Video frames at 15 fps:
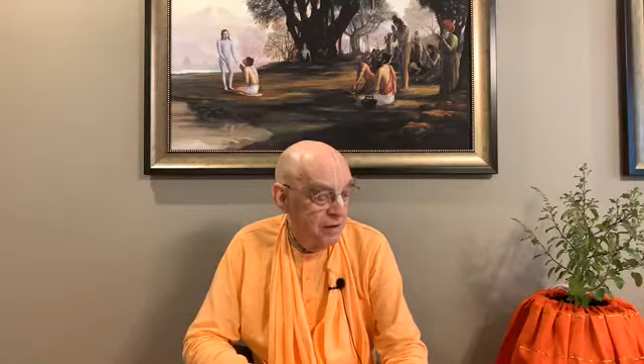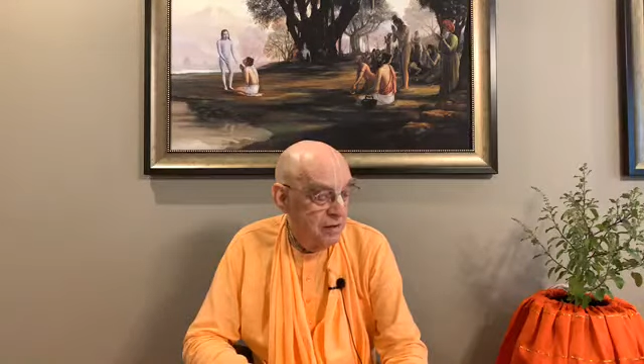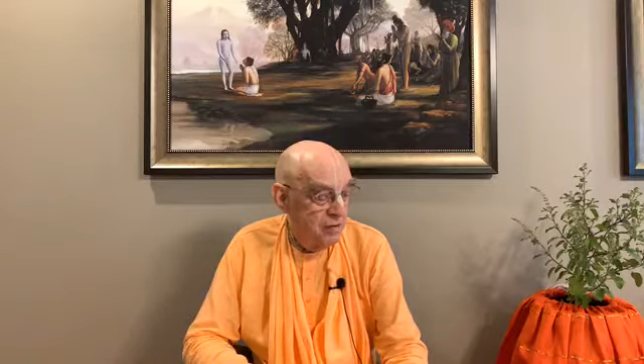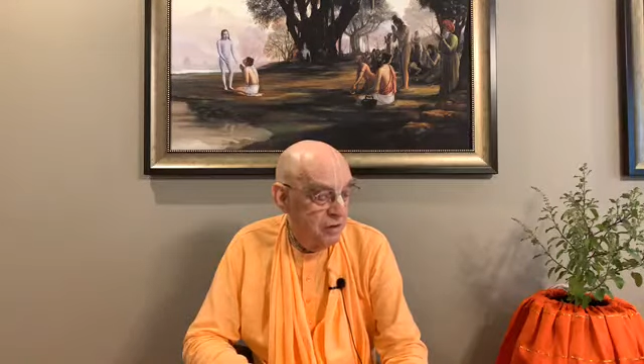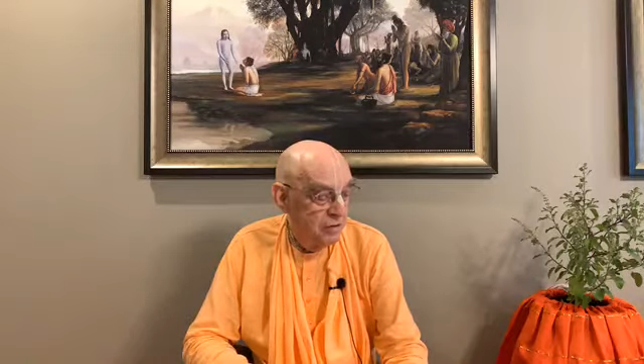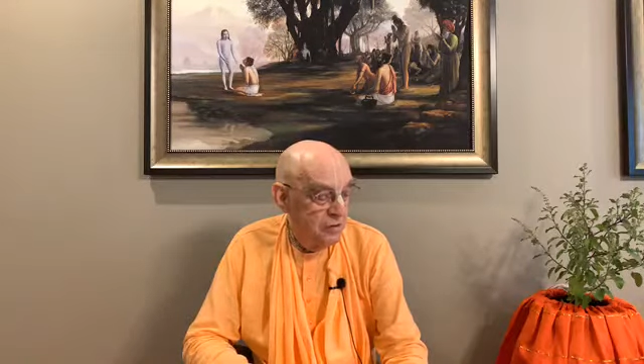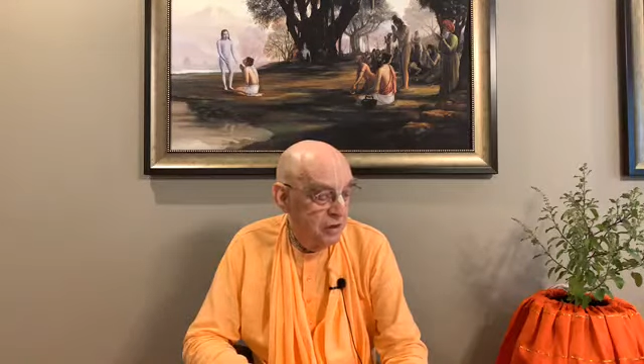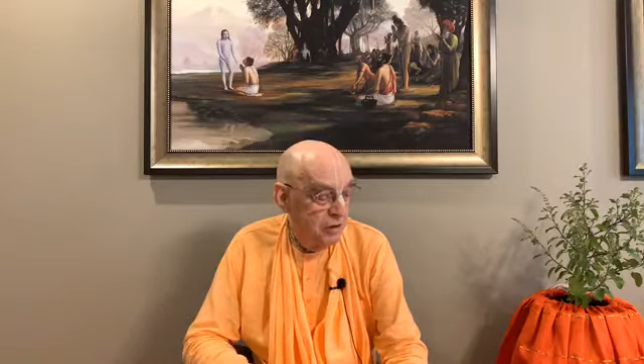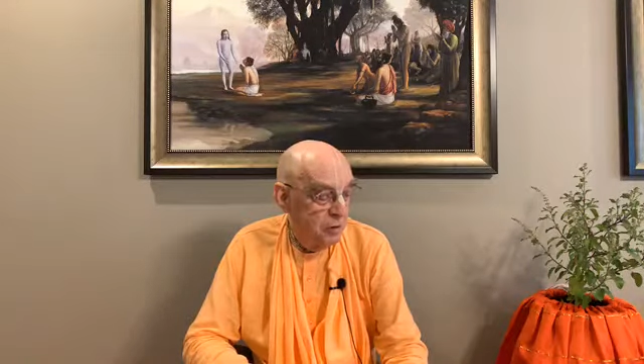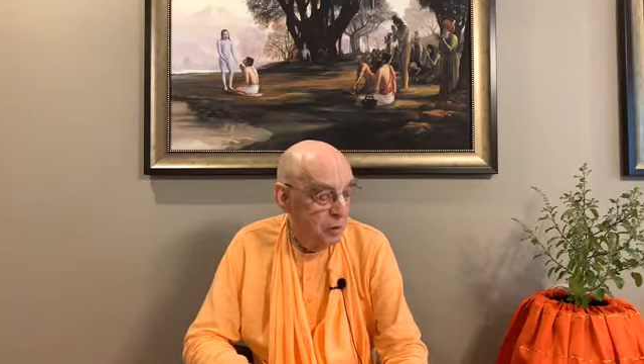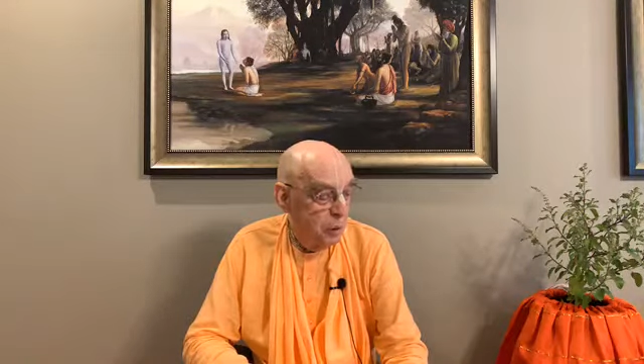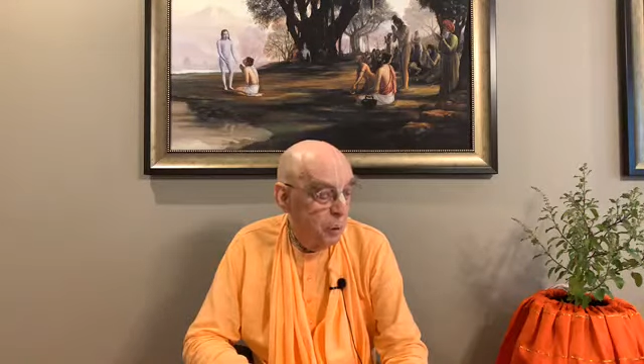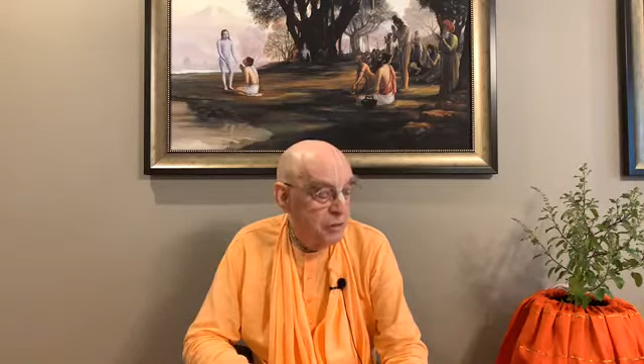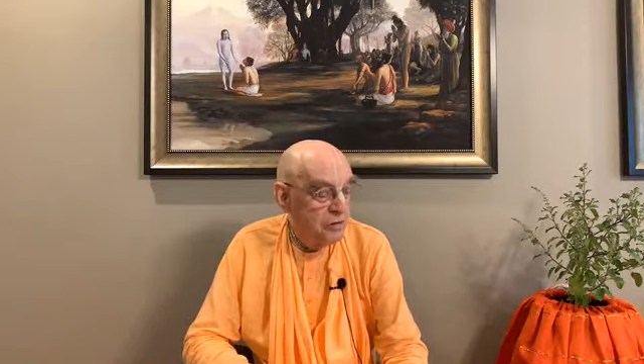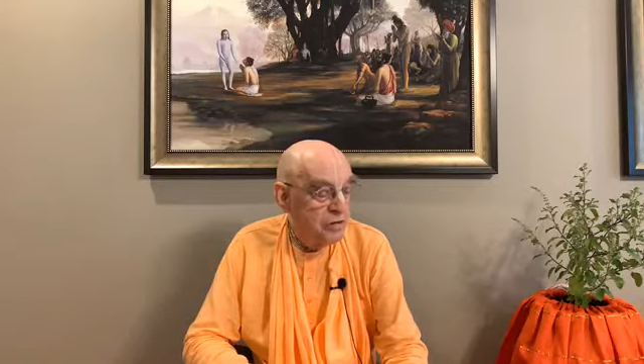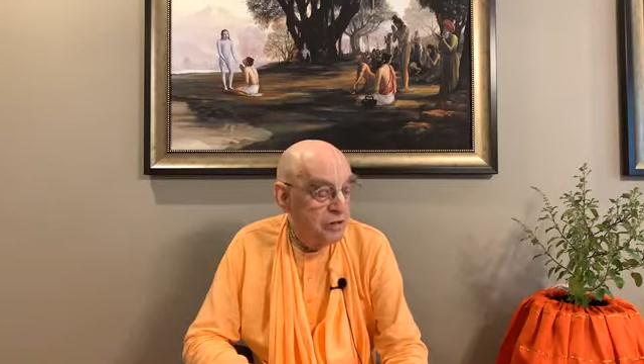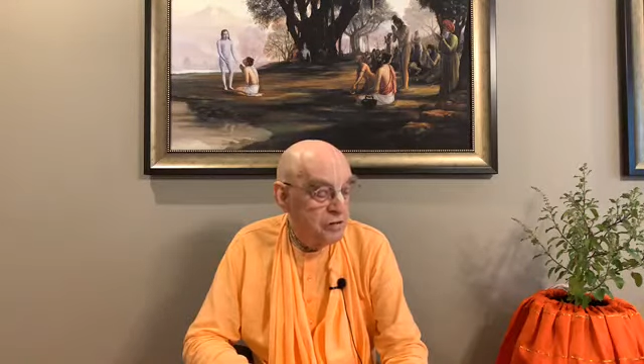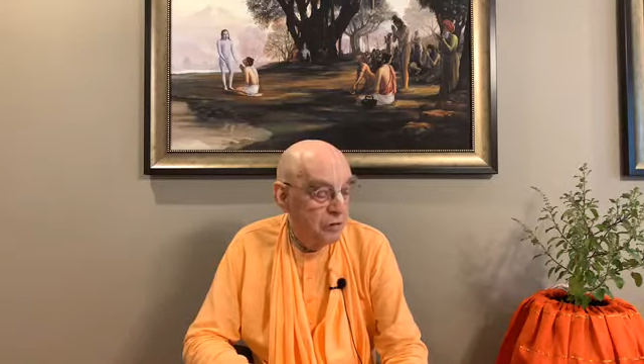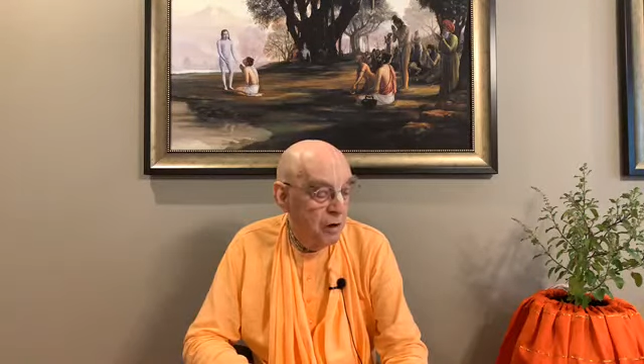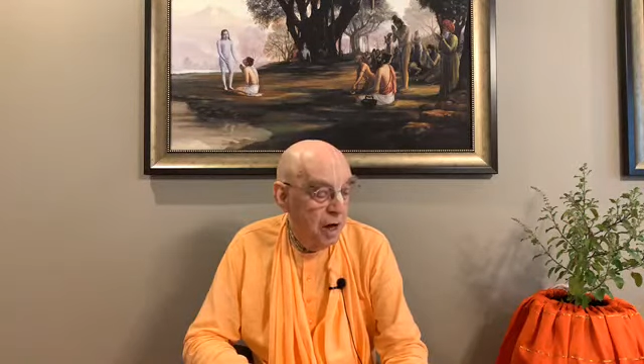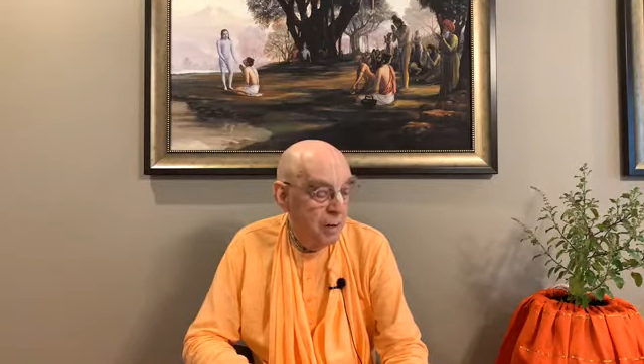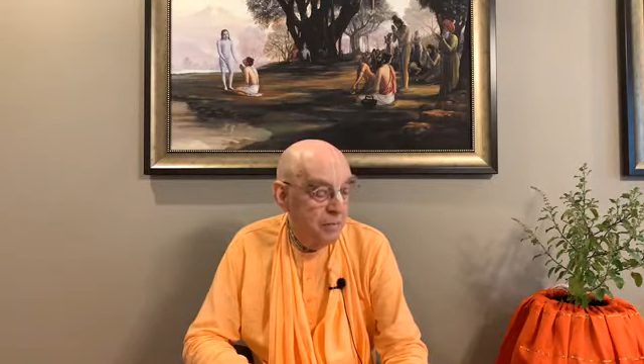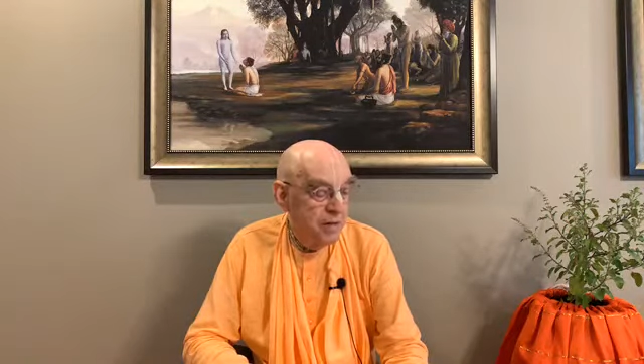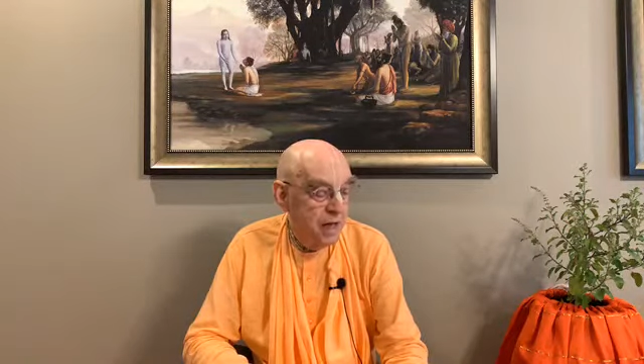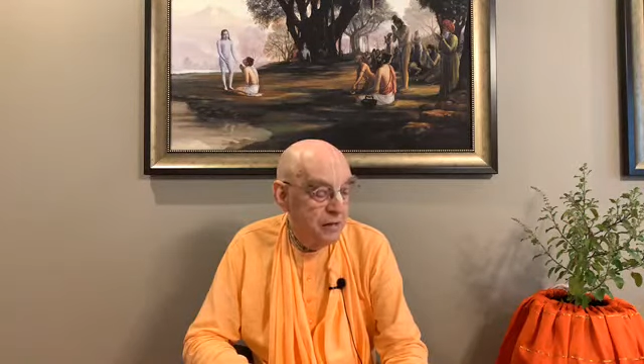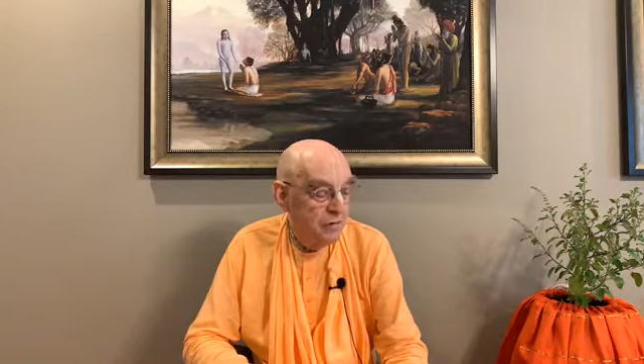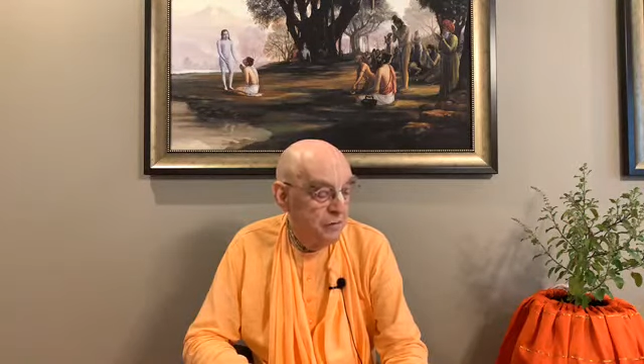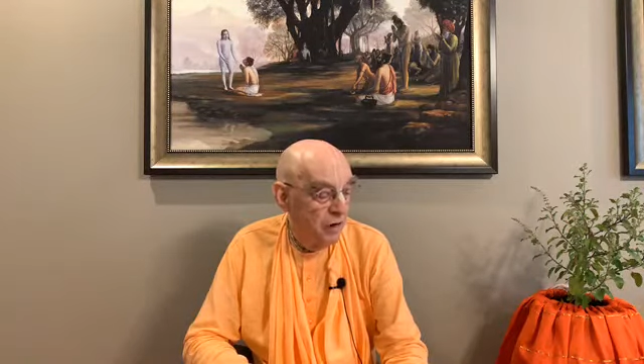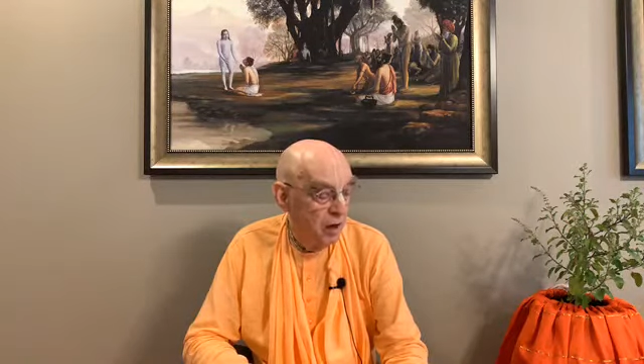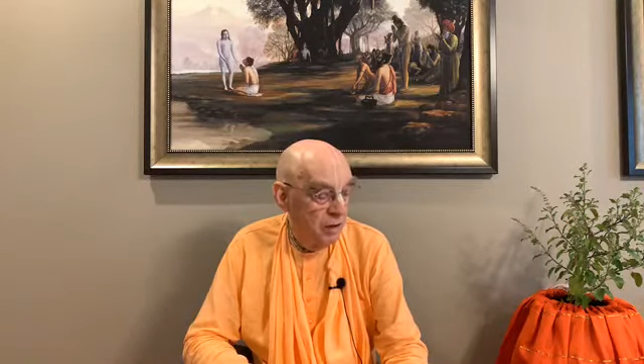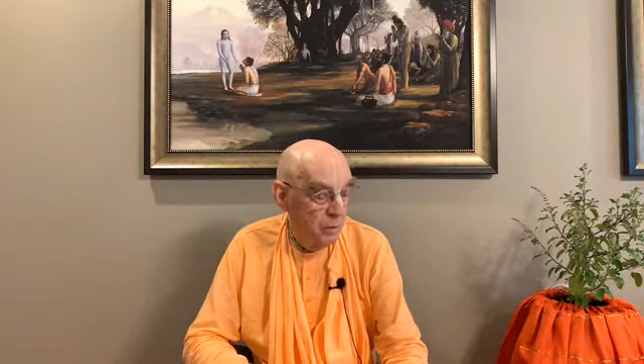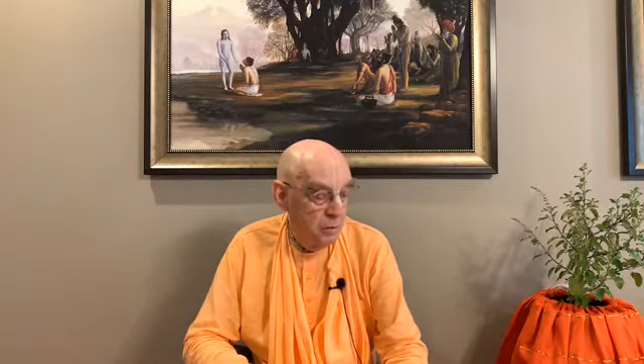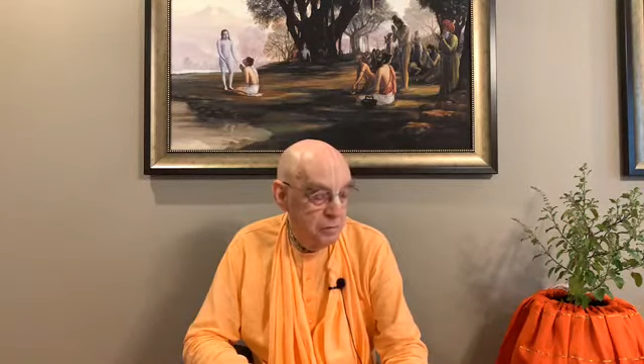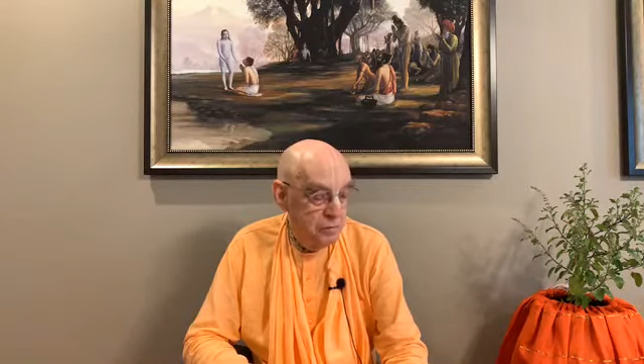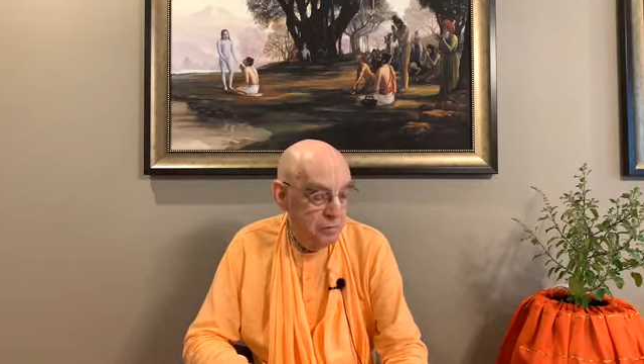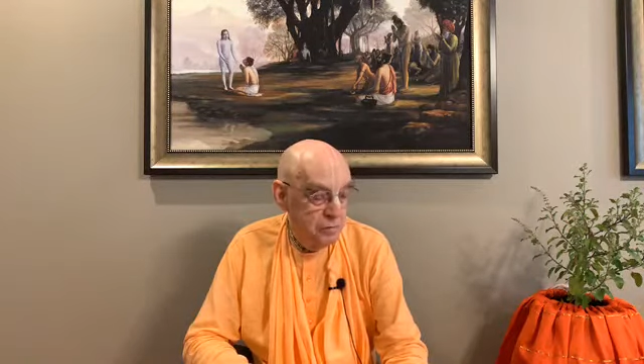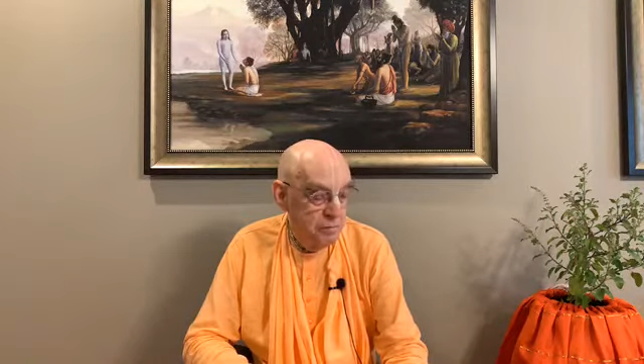Such a guru is described as follows.